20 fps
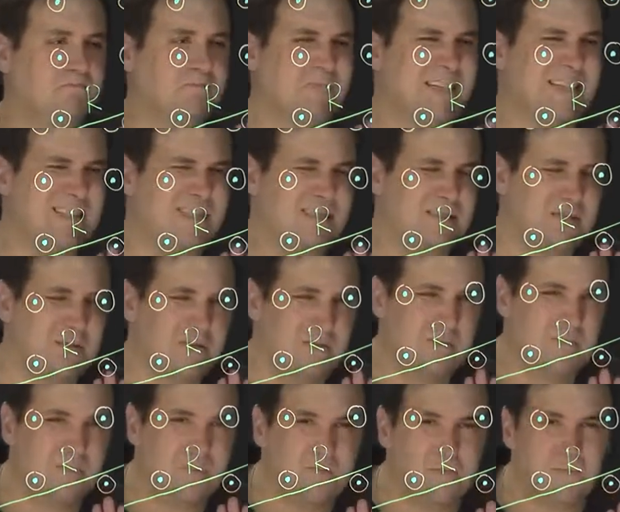let's
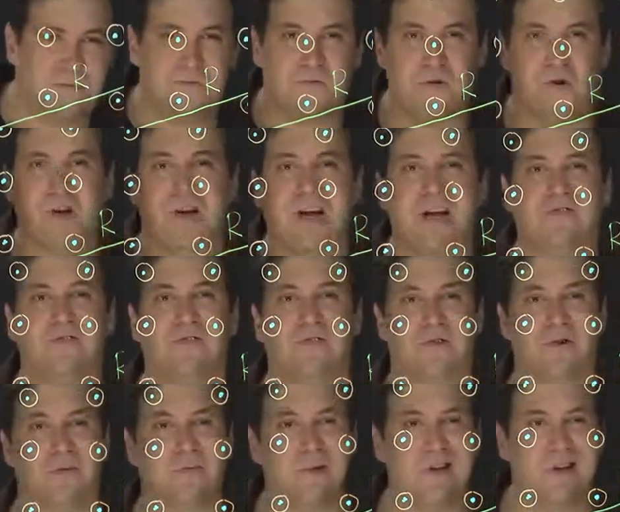forget
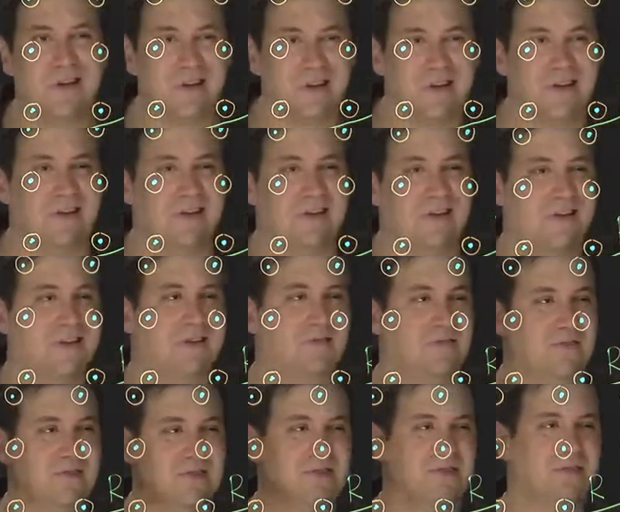for a minute that the
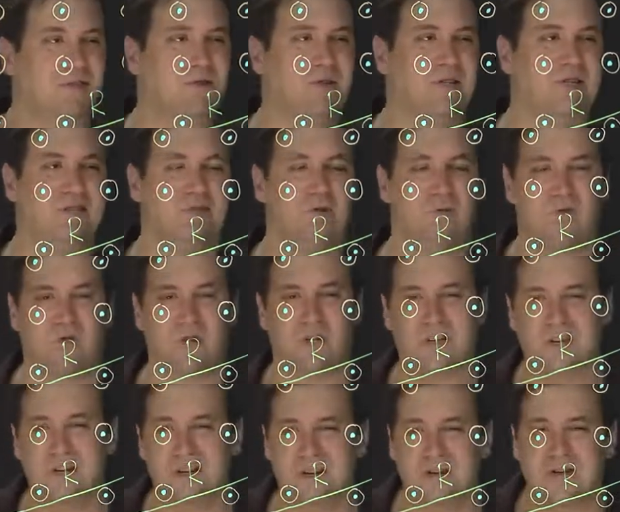first tree is over
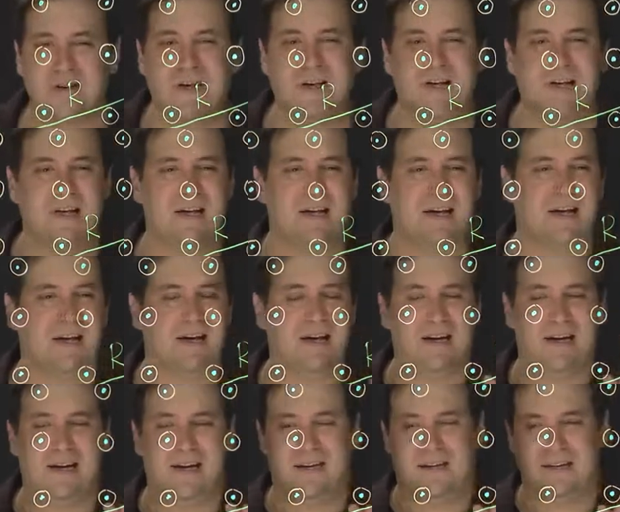here.
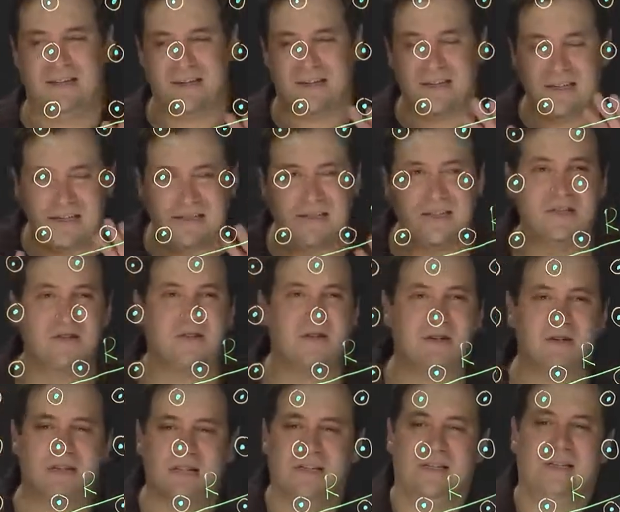Consider
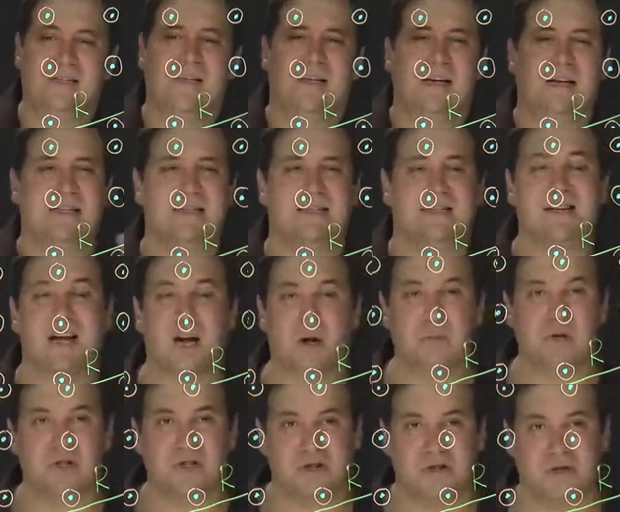it as an
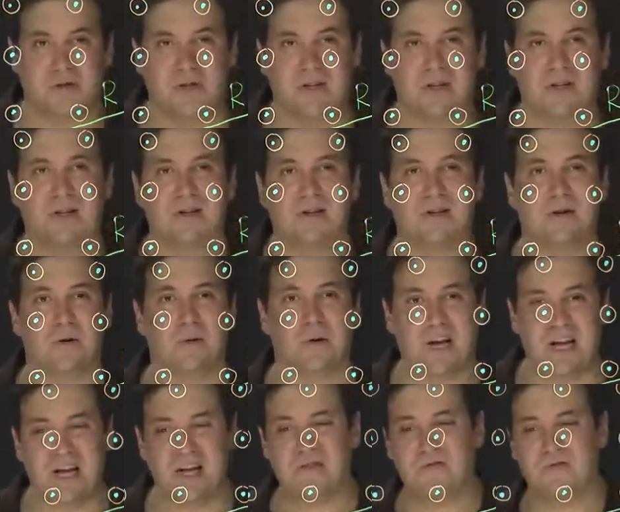arbitrary
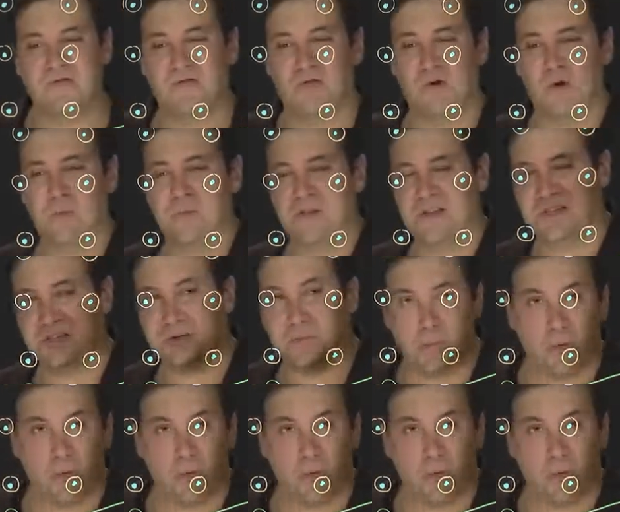ray from this